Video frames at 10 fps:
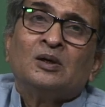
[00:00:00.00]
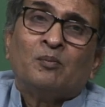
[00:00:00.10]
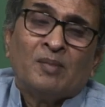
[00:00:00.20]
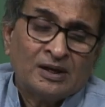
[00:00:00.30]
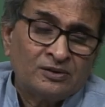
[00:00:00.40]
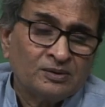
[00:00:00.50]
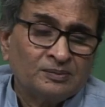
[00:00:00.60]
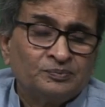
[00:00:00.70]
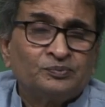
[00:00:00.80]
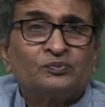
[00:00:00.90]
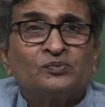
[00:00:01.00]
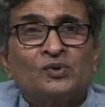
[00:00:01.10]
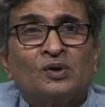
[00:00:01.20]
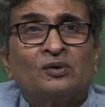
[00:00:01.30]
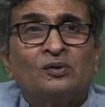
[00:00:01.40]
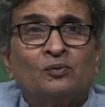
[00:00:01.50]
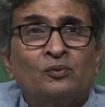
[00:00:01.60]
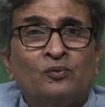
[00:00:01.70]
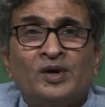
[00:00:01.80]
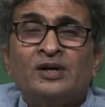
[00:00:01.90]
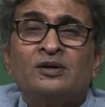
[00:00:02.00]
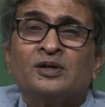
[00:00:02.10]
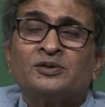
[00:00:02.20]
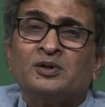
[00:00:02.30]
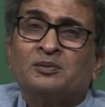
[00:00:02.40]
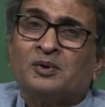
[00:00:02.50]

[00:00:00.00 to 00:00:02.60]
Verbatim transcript: but very interesting